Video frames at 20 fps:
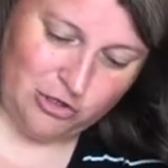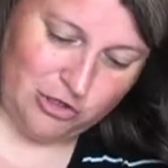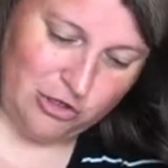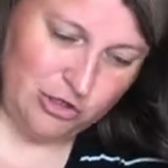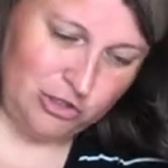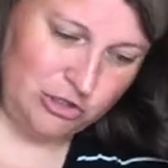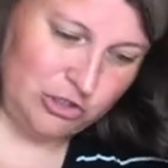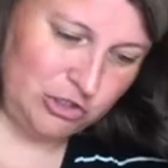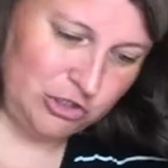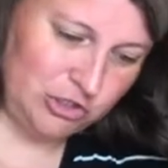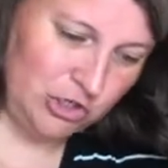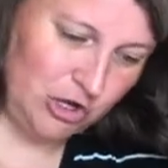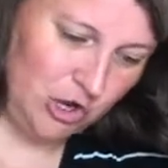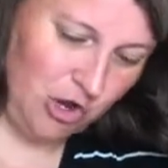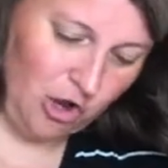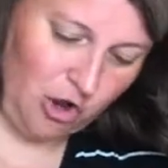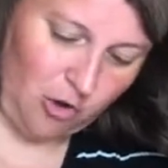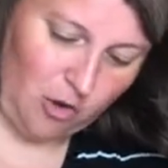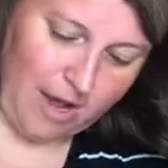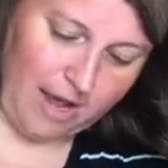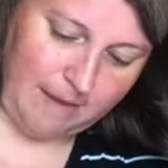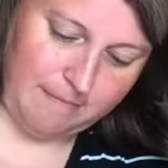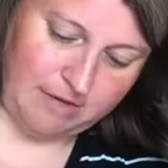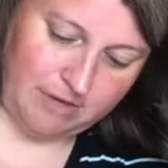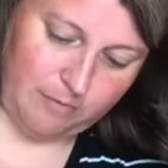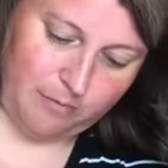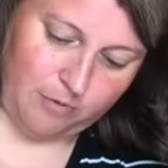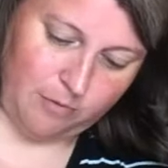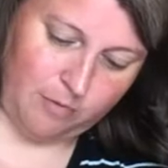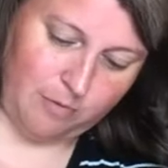So I'm going
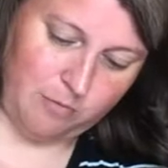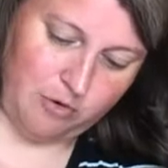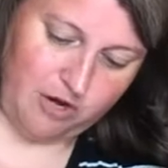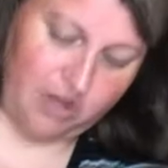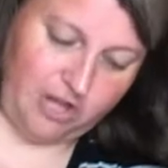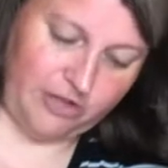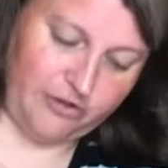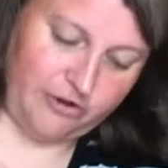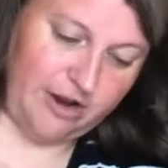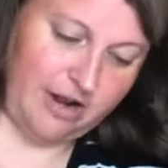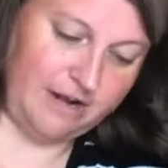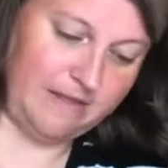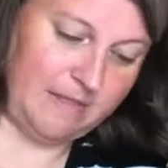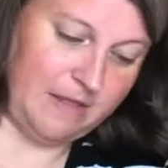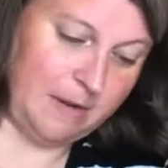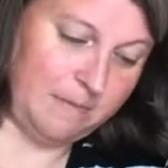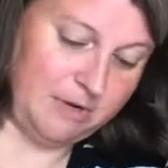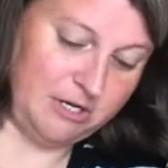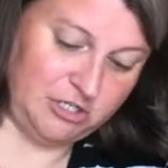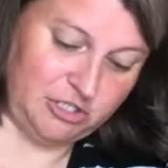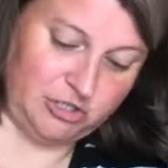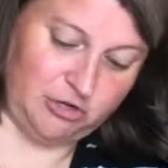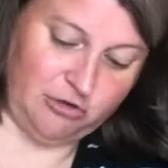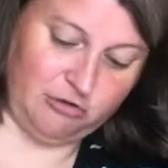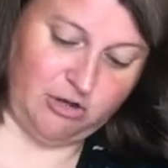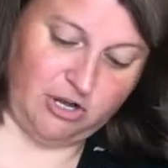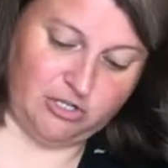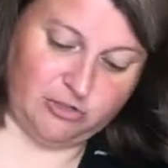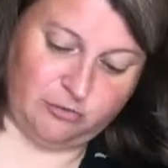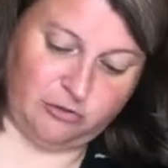to put one more color on, and then I'm going to show you
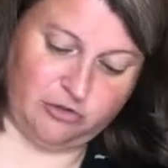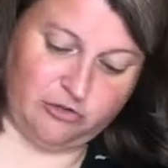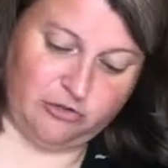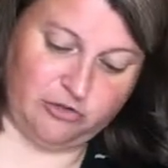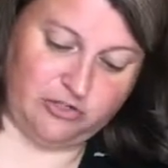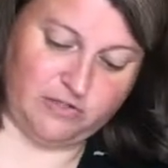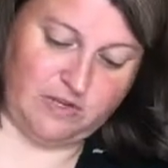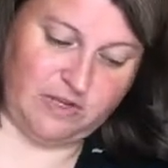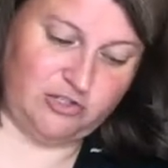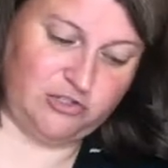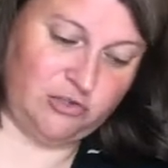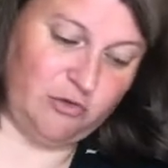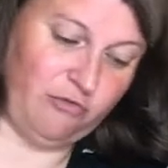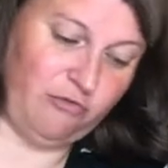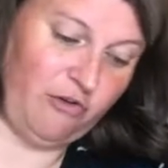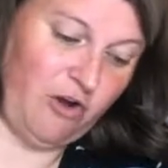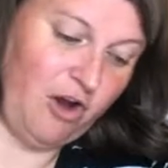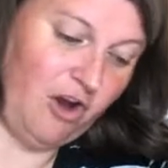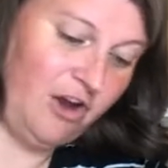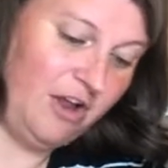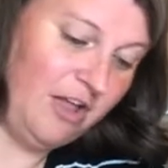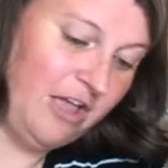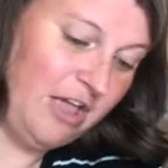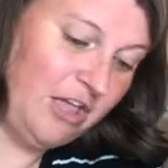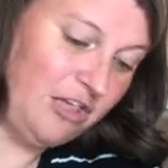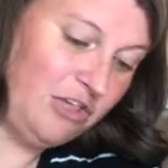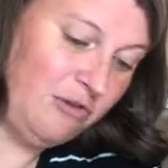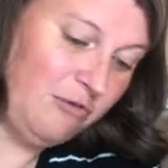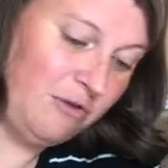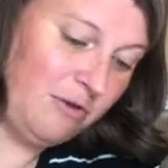guys what it looks like so far.
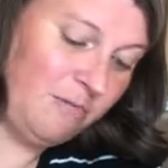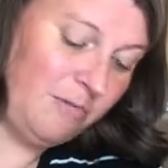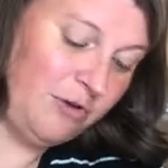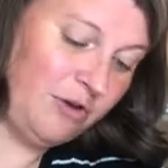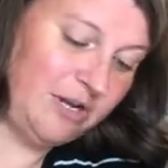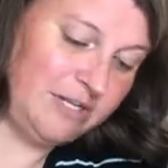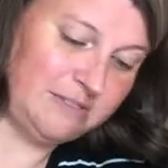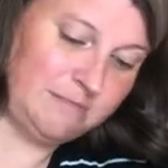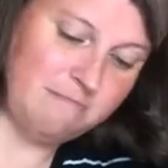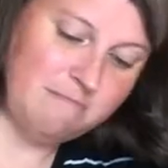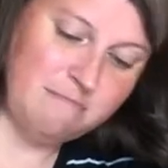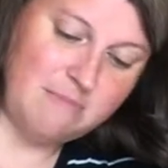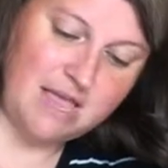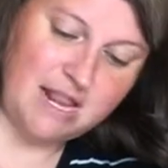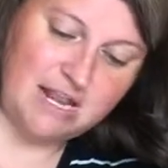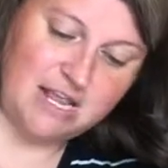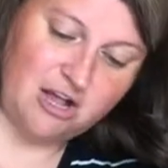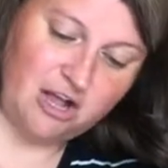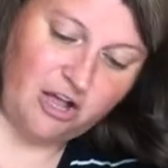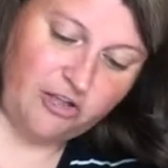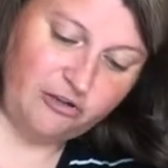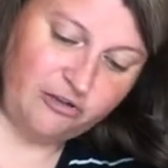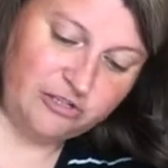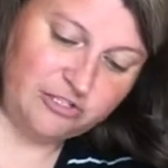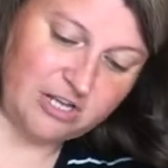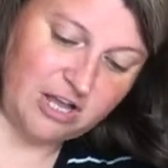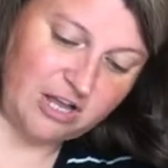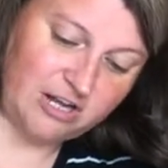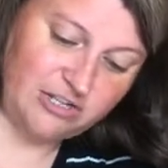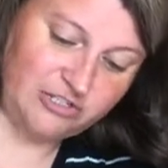You can put as many colors
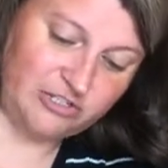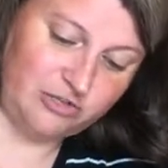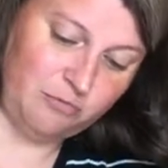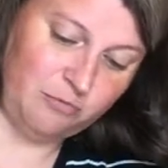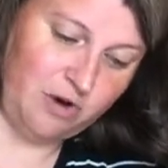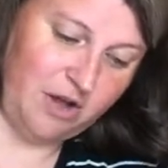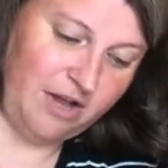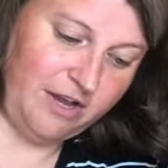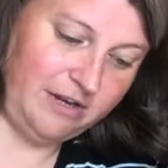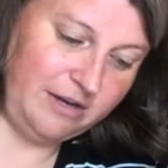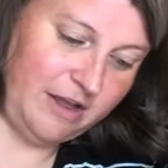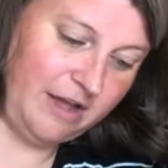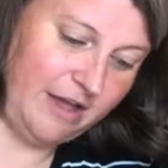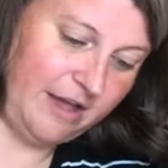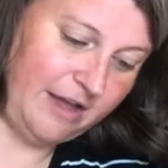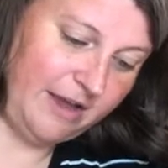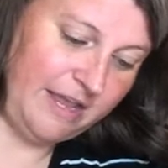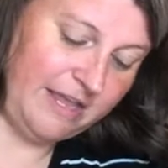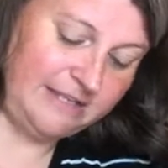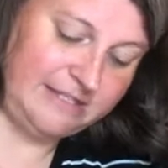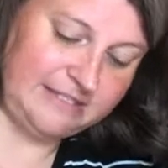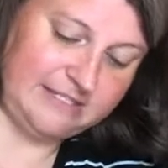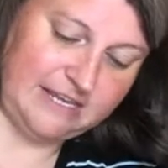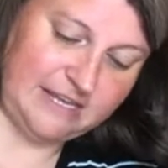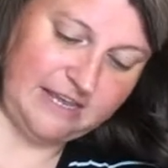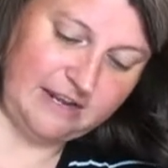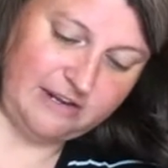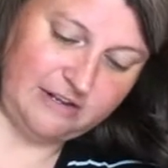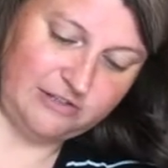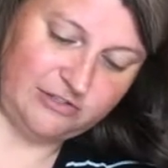on as you want. I
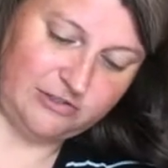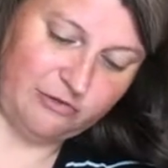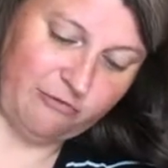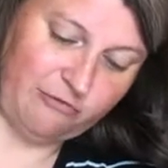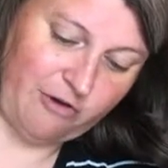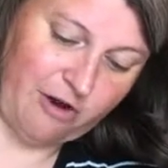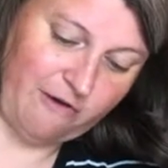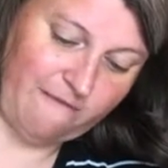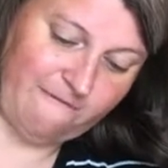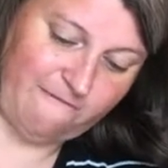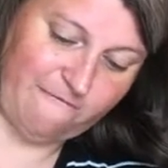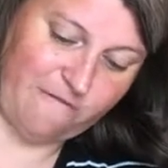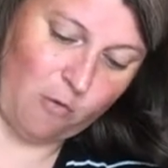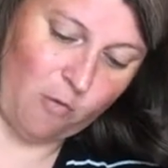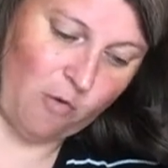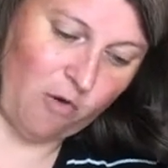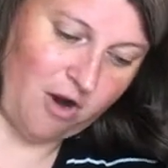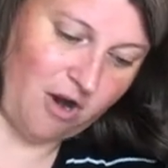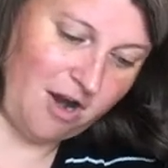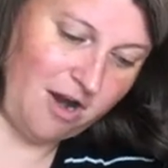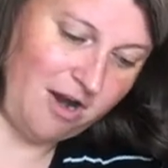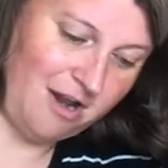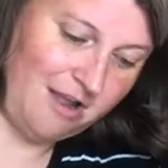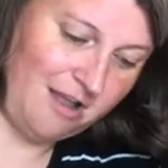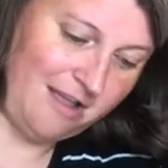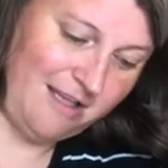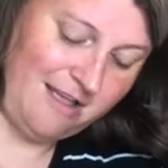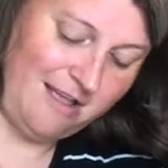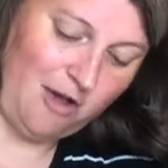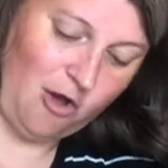did so far 4,
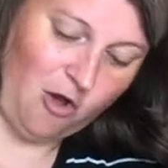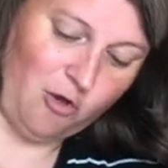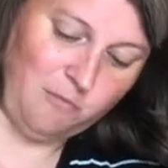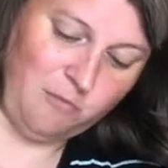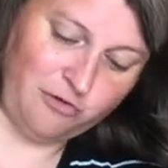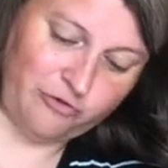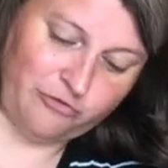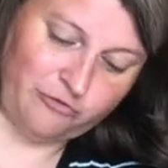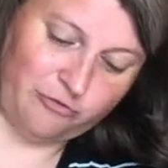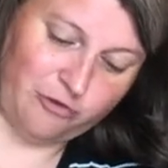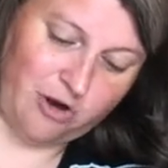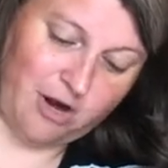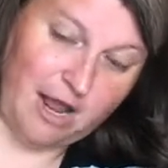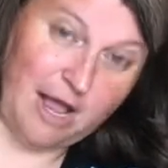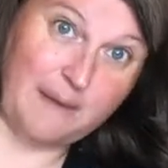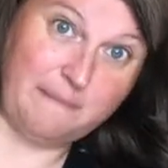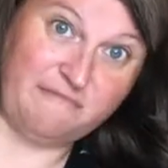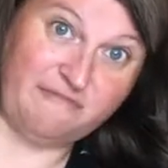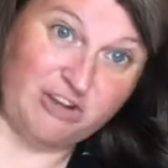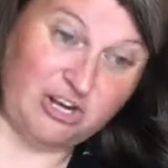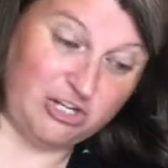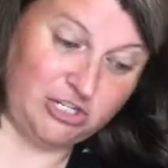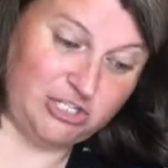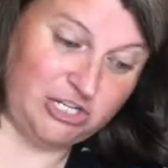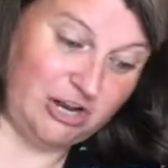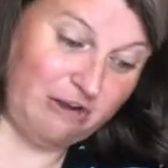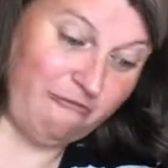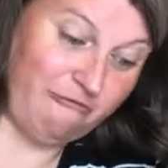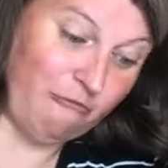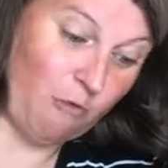almost 4. I'm finishing 4.